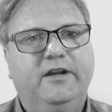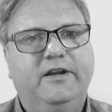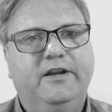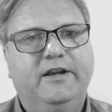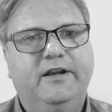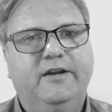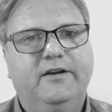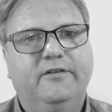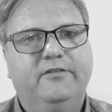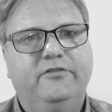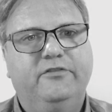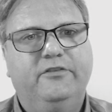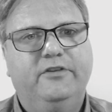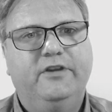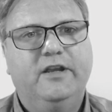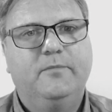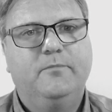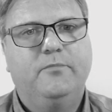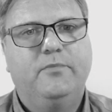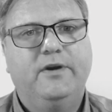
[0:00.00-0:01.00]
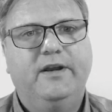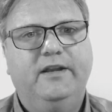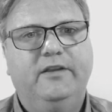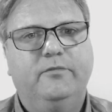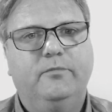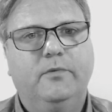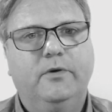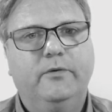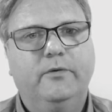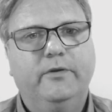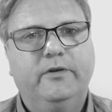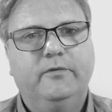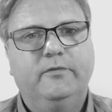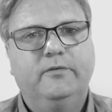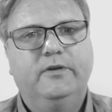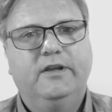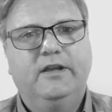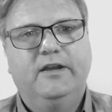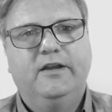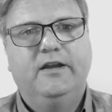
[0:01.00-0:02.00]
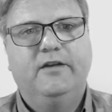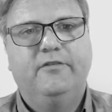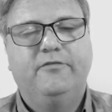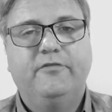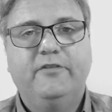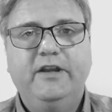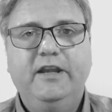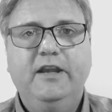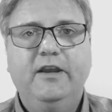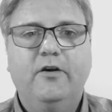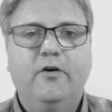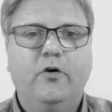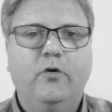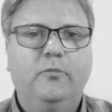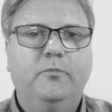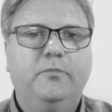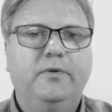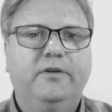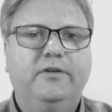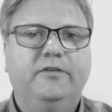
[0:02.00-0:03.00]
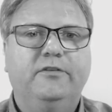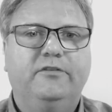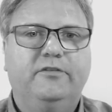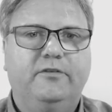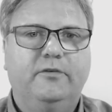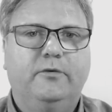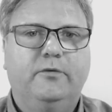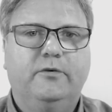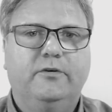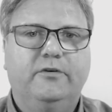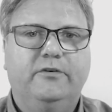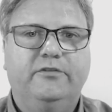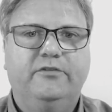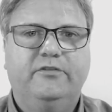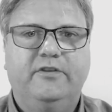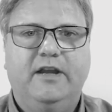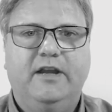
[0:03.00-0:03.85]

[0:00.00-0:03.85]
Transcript: hit here, JetBrains Mono, a free open source